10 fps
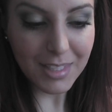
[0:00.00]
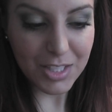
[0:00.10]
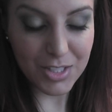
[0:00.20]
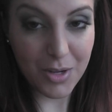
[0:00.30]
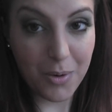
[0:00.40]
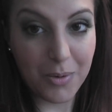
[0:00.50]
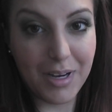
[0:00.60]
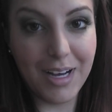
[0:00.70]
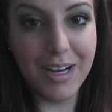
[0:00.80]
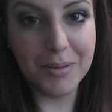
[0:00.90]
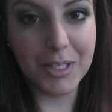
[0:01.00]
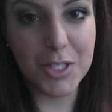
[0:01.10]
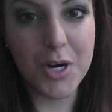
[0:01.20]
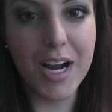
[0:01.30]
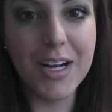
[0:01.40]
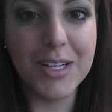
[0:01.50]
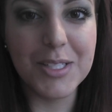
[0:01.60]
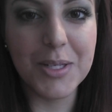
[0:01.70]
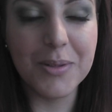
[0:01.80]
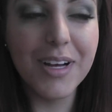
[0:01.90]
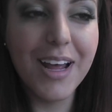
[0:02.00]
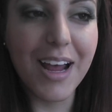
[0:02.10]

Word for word: So I'm gonna try not to.